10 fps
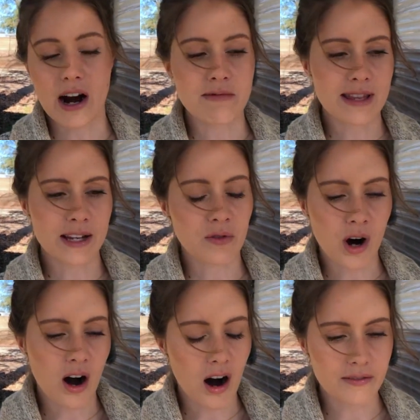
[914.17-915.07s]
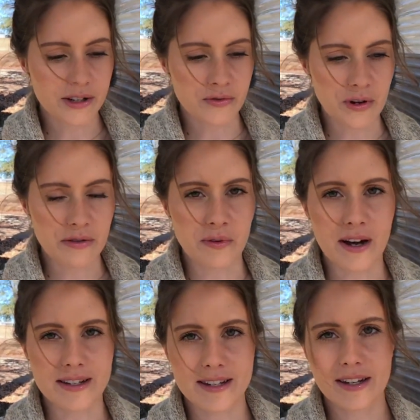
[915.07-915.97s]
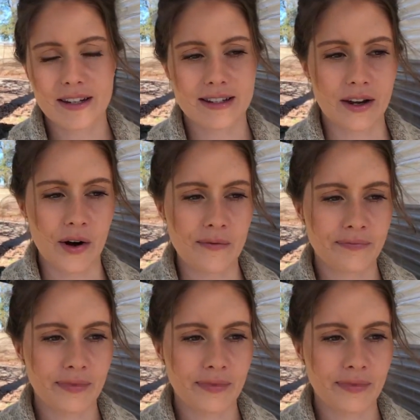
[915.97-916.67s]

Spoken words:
I mean, that's where our harvest wreath was. So